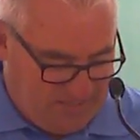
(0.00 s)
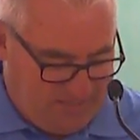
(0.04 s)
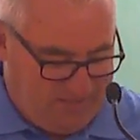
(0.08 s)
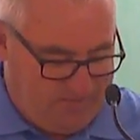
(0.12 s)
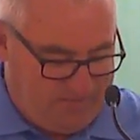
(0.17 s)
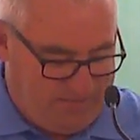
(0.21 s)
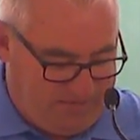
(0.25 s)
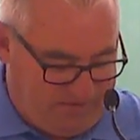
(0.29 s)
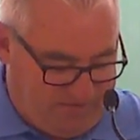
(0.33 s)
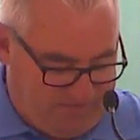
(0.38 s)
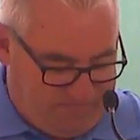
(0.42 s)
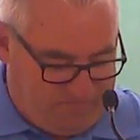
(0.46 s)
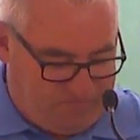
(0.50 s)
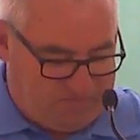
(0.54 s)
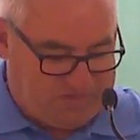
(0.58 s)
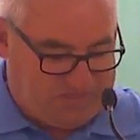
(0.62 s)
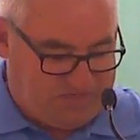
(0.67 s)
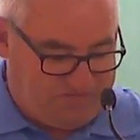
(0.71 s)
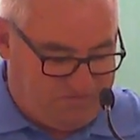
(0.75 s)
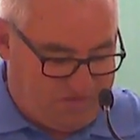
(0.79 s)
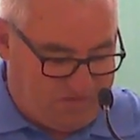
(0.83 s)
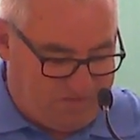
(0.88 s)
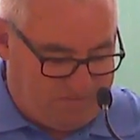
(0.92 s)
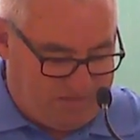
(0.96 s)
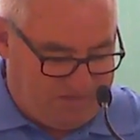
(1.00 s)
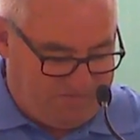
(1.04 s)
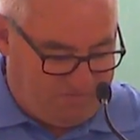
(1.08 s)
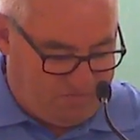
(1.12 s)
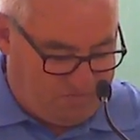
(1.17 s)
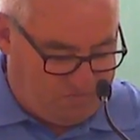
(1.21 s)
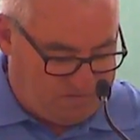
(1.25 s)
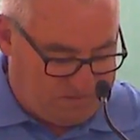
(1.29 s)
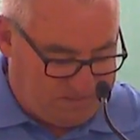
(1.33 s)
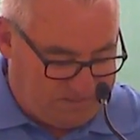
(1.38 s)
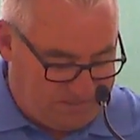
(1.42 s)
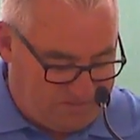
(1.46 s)
Well, first of all, my
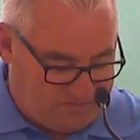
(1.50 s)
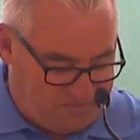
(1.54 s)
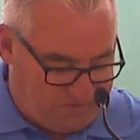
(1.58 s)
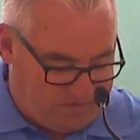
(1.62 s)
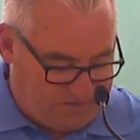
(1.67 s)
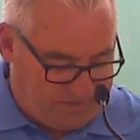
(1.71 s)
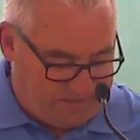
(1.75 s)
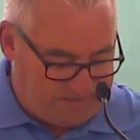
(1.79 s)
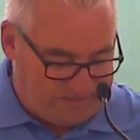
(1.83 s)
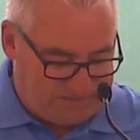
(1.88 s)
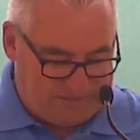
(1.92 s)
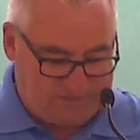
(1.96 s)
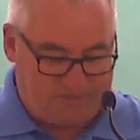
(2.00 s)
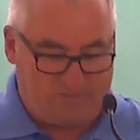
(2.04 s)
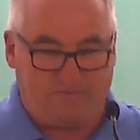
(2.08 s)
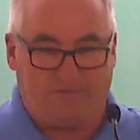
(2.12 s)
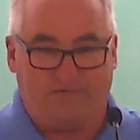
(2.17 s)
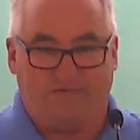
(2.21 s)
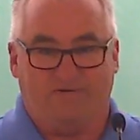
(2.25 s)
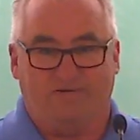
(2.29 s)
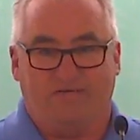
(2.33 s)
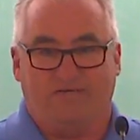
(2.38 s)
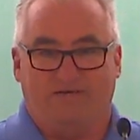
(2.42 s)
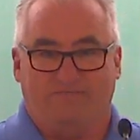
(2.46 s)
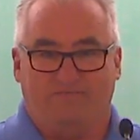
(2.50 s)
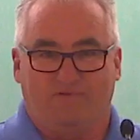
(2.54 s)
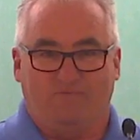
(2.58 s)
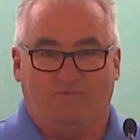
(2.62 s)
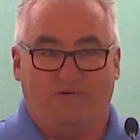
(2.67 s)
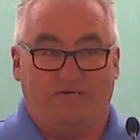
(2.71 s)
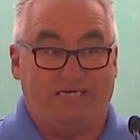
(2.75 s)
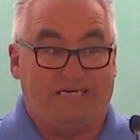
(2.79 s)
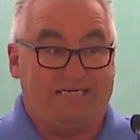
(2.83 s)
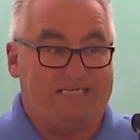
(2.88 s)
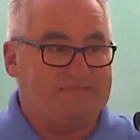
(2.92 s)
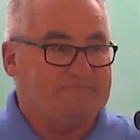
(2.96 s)
phone is not working, so I'm going to have to
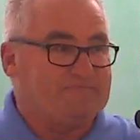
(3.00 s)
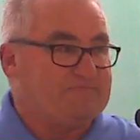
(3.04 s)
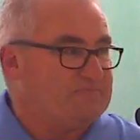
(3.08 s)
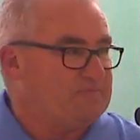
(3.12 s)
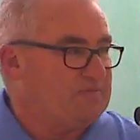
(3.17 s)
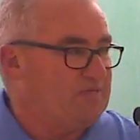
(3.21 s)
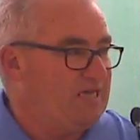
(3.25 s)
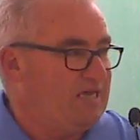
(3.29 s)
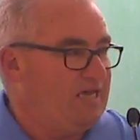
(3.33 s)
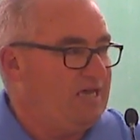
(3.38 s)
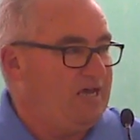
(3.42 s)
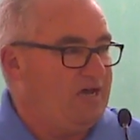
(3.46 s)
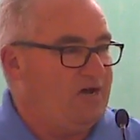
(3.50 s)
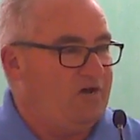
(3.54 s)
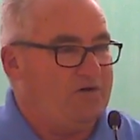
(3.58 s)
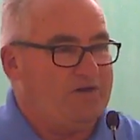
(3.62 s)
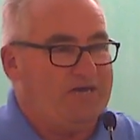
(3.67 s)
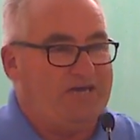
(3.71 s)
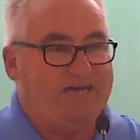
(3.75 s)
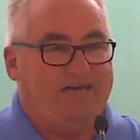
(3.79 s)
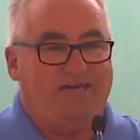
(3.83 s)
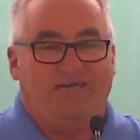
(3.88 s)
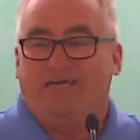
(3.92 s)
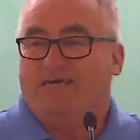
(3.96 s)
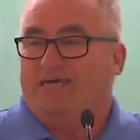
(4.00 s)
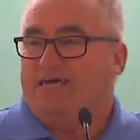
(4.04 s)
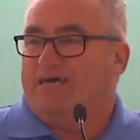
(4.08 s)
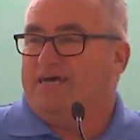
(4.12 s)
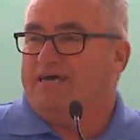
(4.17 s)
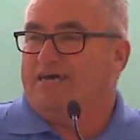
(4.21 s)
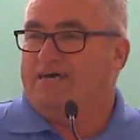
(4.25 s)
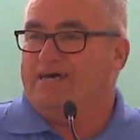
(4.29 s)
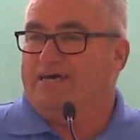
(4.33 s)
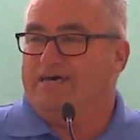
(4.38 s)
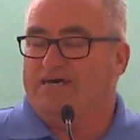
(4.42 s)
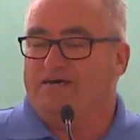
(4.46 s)
wing it. Okay,
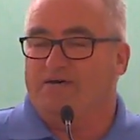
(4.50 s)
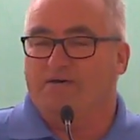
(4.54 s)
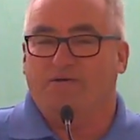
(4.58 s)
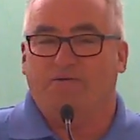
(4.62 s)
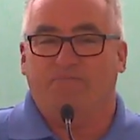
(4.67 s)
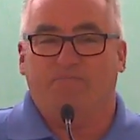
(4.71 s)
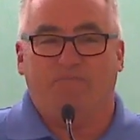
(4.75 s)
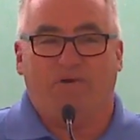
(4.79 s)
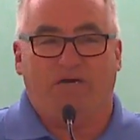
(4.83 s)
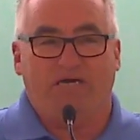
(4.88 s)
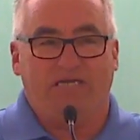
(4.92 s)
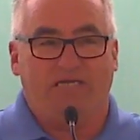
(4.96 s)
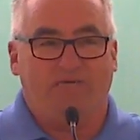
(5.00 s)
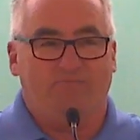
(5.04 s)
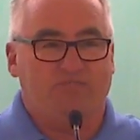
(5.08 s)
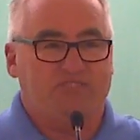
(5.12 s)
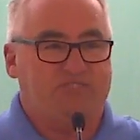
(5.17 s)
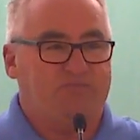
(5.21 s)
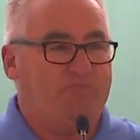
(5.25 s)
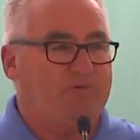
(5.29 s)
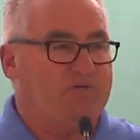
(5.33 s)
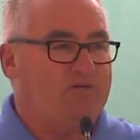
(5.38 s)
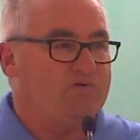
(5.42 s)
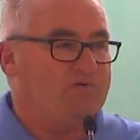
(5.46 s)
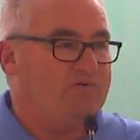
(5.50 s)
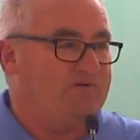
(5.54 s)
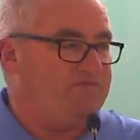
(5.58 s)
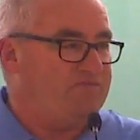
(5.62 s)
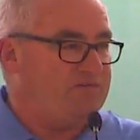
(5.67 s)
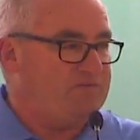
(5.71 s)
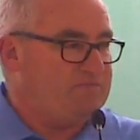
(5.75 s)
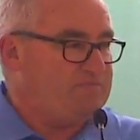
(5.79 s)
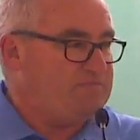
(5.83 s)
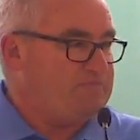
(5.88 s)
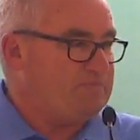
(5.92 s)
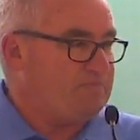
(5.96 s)
my name is Bill
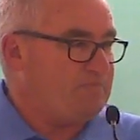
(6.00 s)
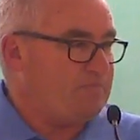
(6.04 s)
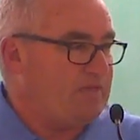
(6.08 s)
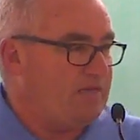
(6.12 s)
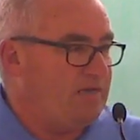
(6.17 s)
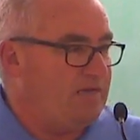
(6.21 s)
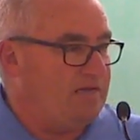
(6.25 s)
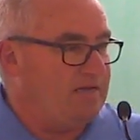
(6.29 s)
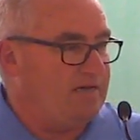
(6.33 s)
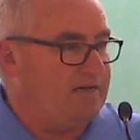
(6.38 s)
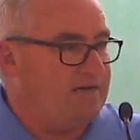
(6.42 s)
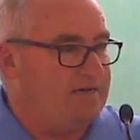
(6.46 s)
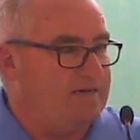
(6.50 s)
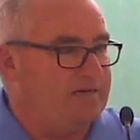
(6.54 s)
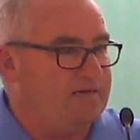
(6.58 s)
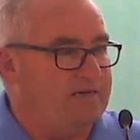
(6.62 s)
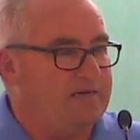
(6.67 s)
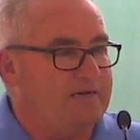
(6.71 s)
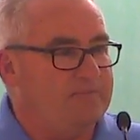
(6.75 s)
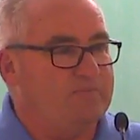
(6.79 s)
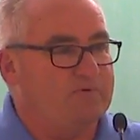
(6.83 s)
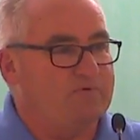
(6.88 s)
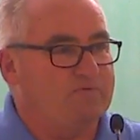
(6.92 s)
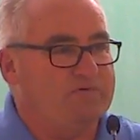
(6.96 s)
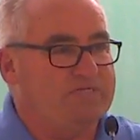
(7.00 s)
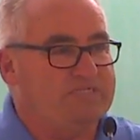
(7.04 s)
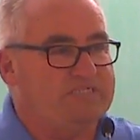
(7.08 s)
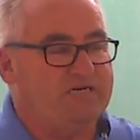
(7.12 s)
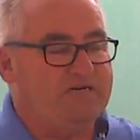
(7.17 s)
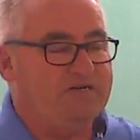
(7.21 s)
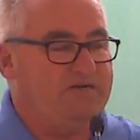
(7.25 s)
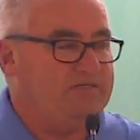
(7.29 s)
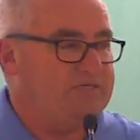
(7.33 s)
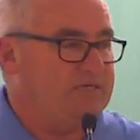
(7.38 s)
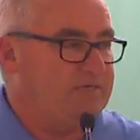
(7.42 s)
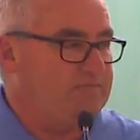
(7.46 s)
Griffin. I'm a
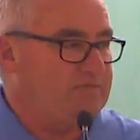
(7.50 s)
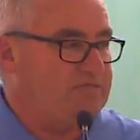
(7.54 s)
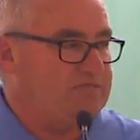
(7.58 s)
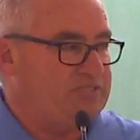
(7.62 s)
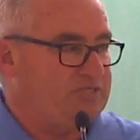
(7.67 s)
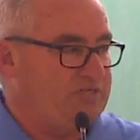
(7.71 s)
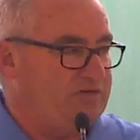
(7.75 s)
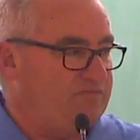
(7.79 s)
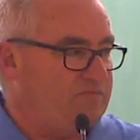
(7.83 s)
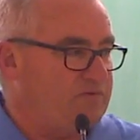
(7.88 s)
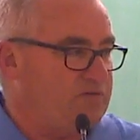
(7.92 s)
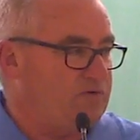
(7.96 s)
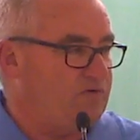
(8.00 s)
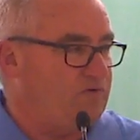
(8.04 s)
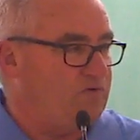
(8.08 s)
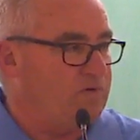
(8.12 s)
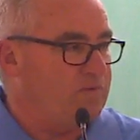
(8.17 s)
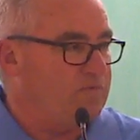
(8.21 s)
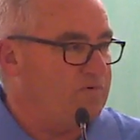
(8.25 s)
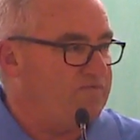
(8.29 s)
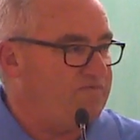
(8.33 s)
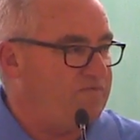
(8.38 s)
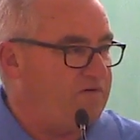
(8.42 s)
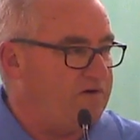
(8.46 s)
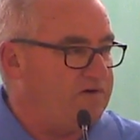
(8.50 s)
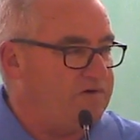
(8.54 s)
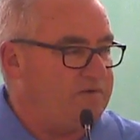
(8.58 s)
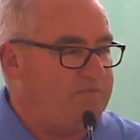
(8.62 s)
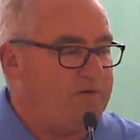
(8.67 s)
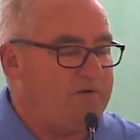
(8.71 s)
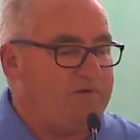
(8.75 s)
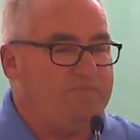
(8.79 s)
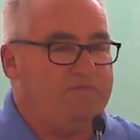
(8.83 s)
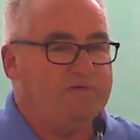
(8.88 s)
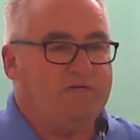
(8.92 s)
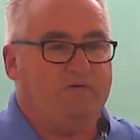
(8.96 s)
retired deputy chief with the Cornerbrook Fire
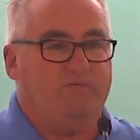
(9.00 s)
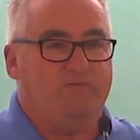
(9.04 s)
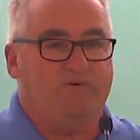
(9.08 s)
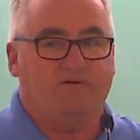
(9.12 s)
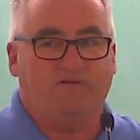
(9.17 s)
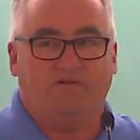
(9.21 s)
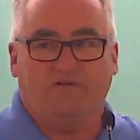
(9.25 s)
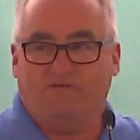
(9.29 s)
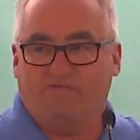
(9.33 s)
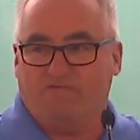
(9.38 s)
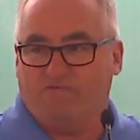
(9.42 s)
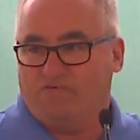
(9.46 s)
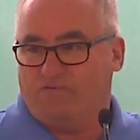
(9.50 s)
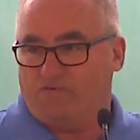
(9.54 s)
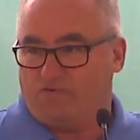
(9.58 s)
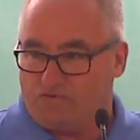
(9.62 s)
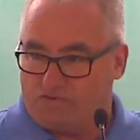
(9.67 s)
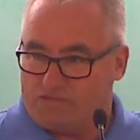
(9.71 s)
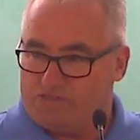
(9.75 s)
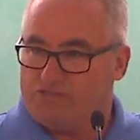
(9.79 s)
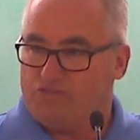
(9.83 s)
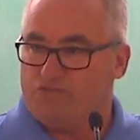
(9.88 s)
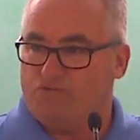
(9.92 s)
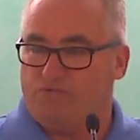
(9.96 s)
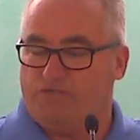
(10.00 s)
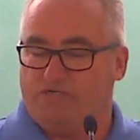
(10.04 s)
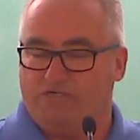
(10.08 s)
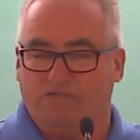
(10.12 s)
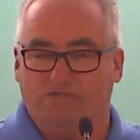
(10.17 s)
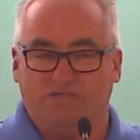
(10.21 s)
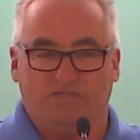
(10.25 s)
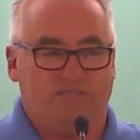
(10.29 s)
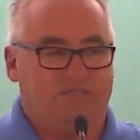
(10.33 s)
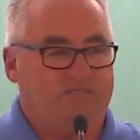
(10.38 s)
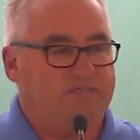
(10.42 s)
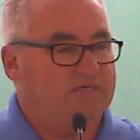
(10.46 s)
Department. I worked there for 32
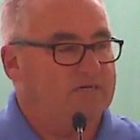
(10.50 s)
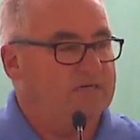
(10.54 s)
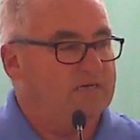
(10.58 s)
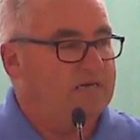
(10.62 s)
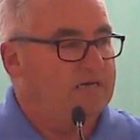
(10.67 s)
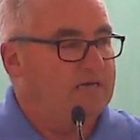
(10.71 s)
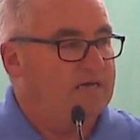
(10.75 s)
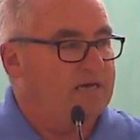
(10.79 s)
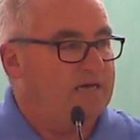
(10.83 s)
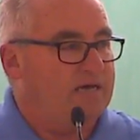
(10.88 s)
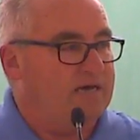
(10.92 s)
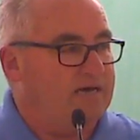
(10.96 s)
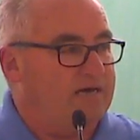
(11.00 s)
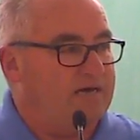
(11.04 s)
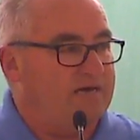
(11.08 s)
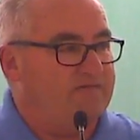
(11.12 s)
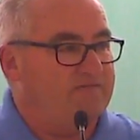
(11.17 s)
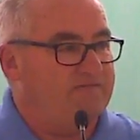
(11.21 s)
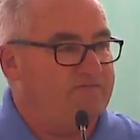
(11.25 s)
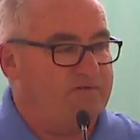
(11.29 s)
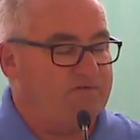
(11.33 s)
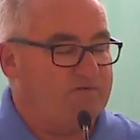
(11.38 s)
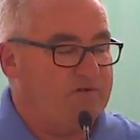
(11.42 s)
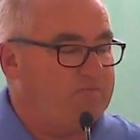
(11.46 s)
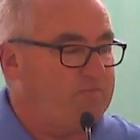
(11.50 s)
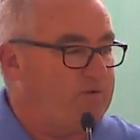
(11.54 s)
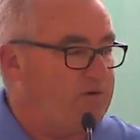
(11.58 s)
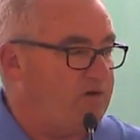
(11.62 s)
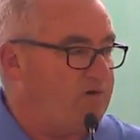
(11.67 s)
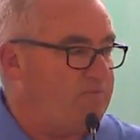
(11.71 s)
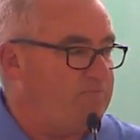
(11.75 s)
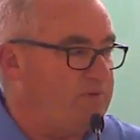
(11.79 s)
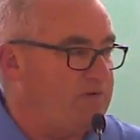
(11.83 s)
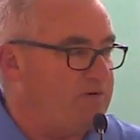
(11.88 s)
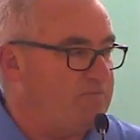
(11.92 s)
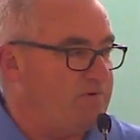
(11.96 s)
years. Very
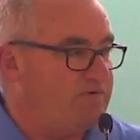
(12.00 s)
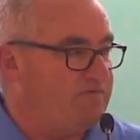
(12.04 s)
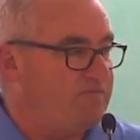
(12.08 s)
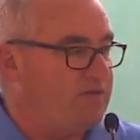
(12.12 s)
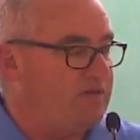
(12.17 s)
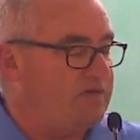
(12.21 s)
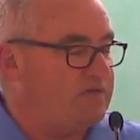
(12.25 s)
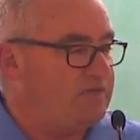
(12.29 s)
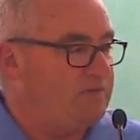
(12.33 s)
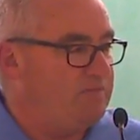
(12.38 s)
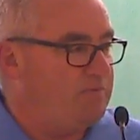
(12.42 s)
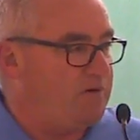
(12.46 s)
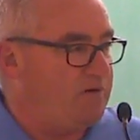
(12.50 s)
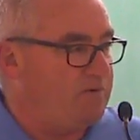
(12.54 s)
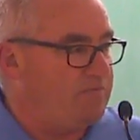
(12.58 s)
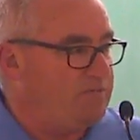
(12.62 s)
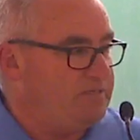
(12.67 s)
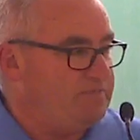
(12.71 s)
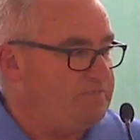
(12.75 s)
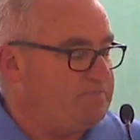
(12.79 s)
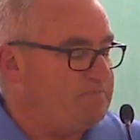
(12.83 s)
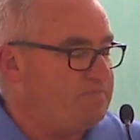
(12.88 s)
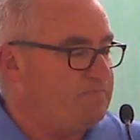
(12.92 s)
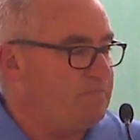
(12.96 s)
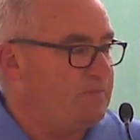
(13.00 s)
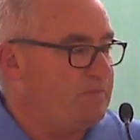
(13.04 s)
proud member of that department.